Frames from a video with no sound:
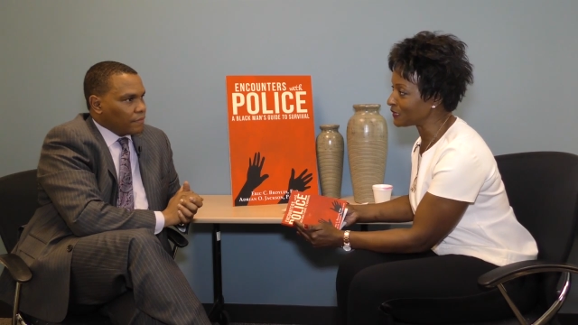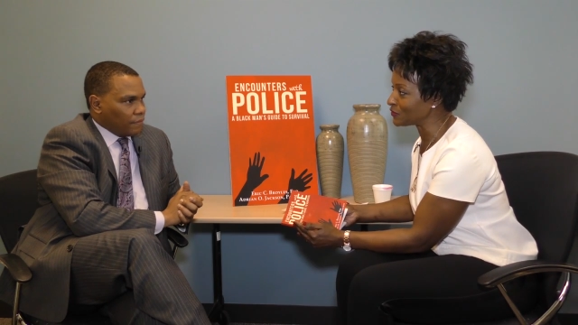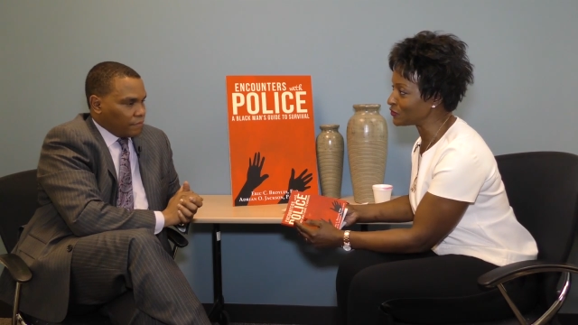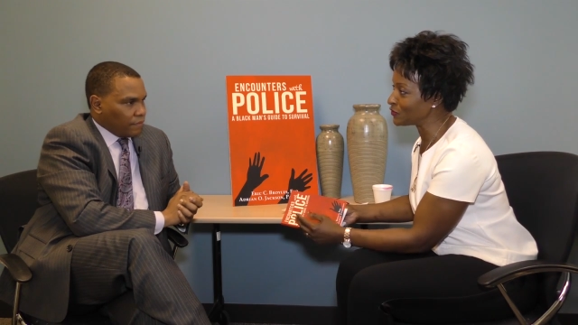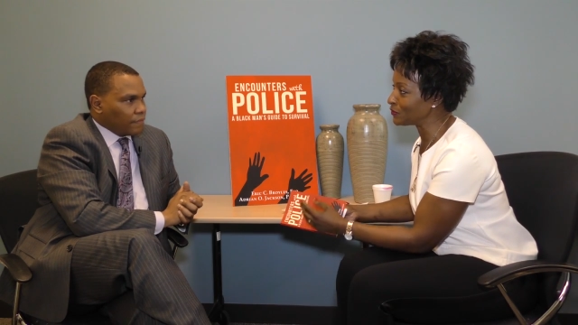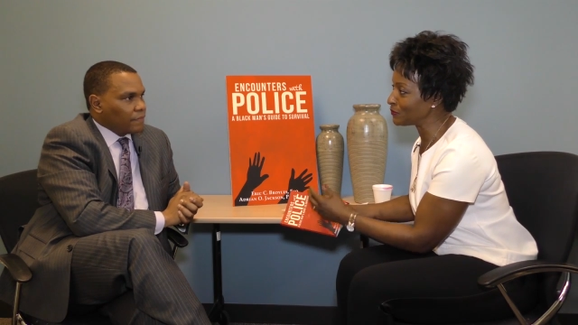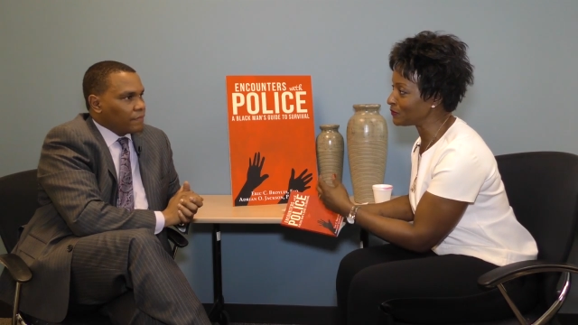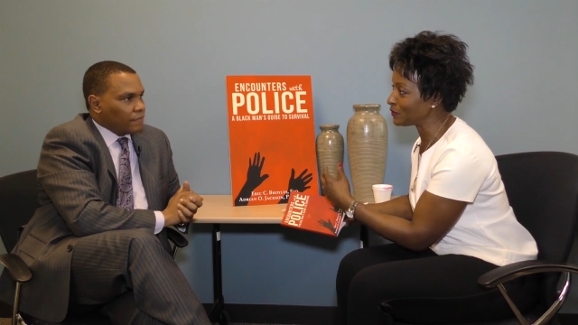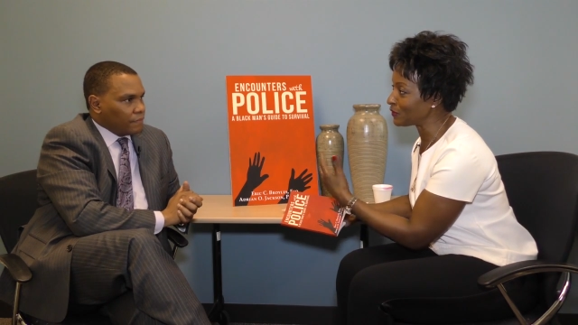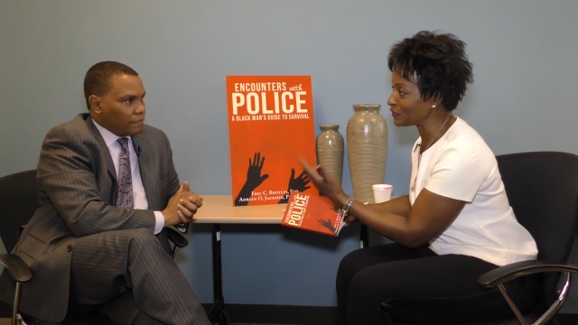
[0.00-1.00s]
Speaker 1: as to
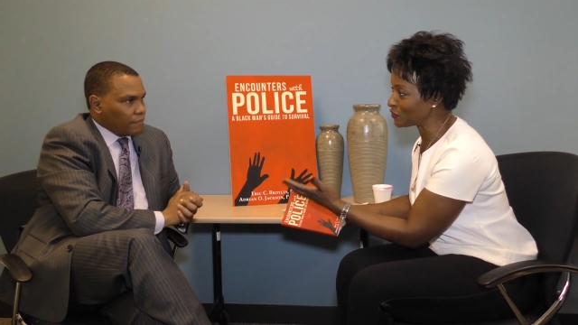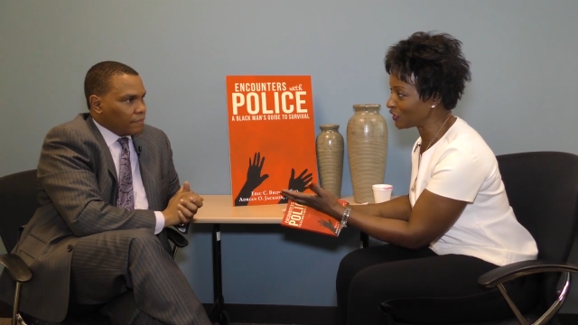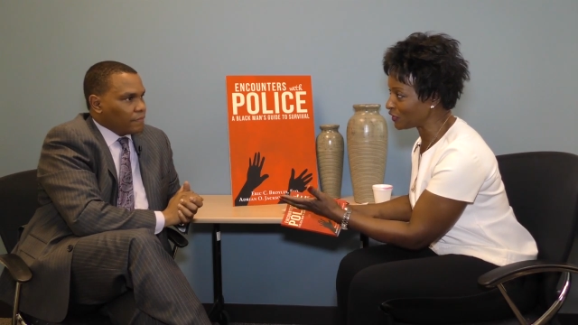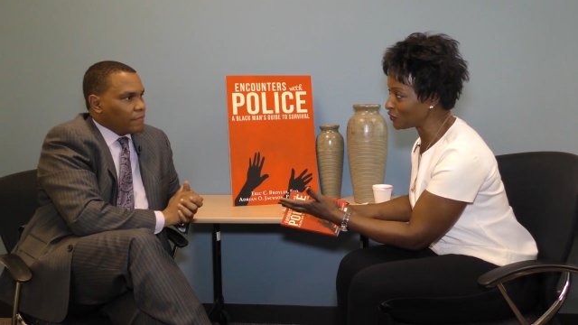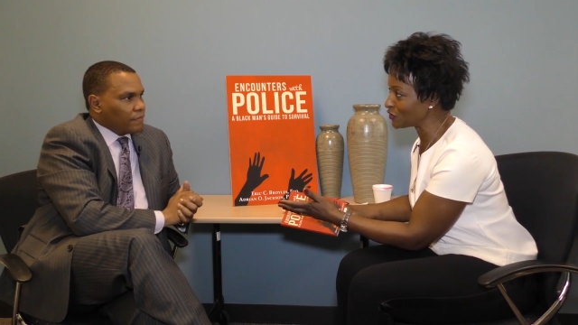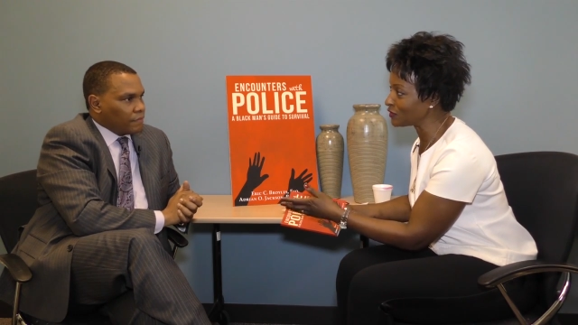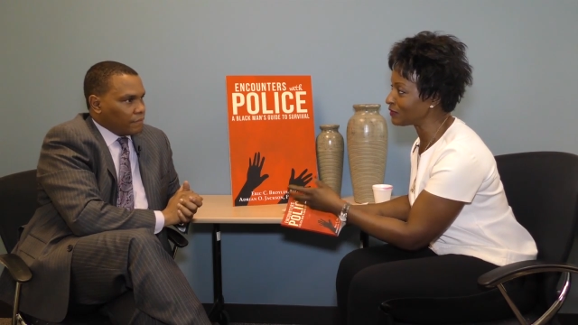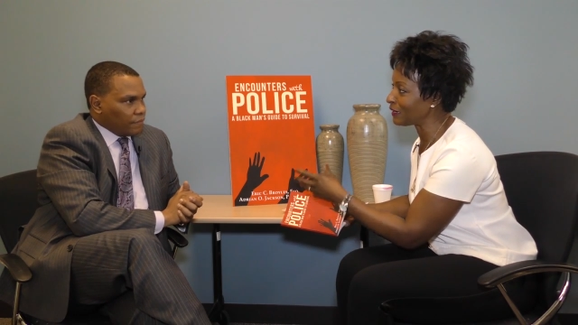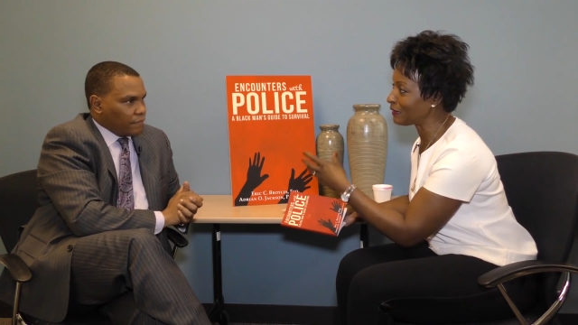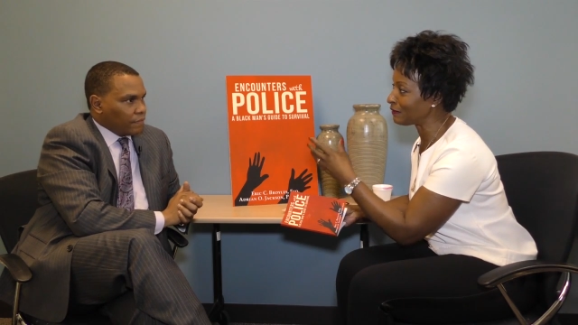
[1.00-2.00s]
your
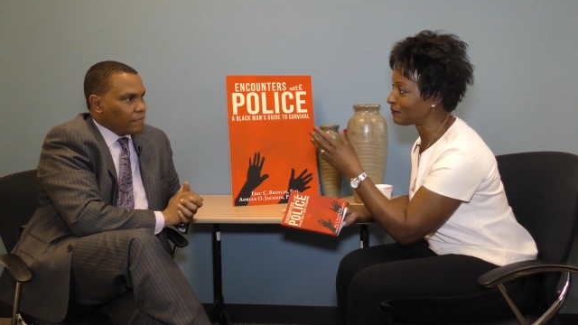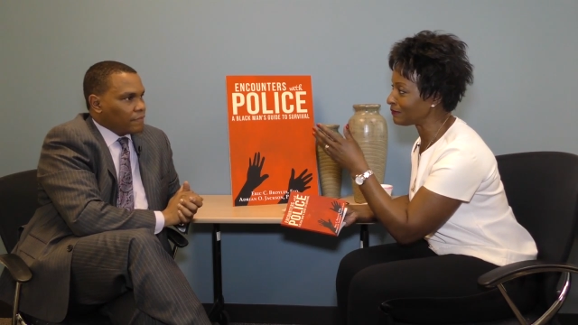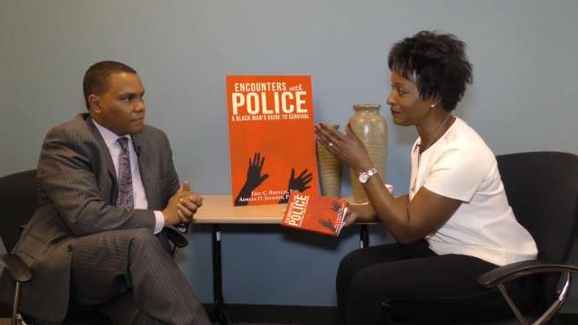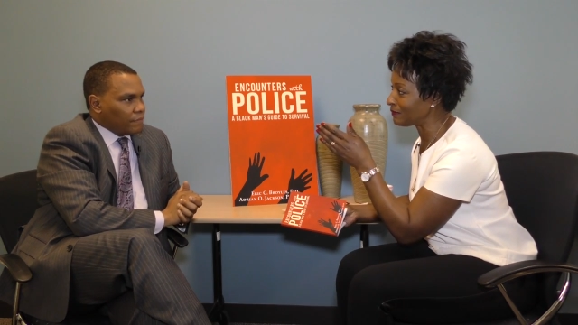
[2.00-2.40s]
education and